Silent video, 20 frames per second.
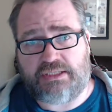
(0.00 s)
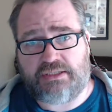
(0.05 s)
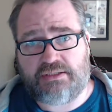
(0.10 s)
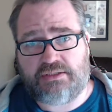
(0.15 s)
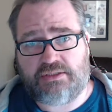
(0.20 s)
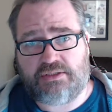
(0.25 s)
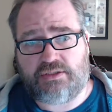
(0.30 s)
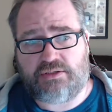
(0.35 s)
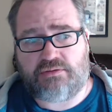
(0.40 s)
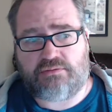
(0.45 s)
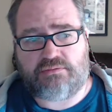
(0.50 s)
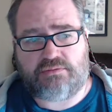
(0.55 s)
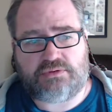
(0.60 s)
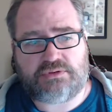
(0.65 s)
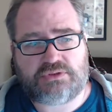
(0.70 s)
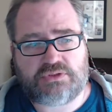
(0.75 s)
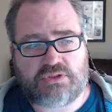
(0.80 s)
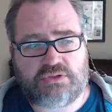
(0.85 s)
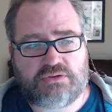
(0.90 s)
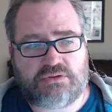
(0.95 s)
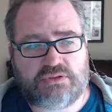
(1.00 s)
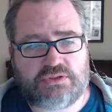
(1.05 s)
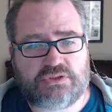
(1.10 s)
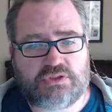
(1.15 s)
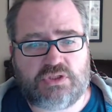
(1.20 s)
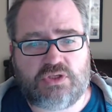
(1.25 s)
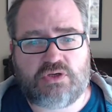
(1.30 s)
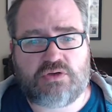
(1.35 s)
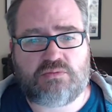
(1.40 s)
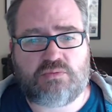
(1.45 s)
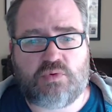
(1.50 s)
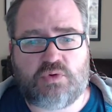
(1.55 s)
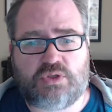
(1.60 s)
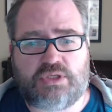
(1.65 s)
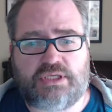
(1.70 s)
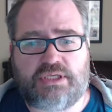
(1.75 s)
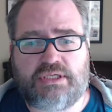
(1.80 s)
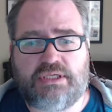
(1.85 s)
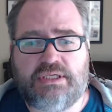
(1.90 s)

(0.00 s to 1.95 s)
you know. So that's a lot of walking.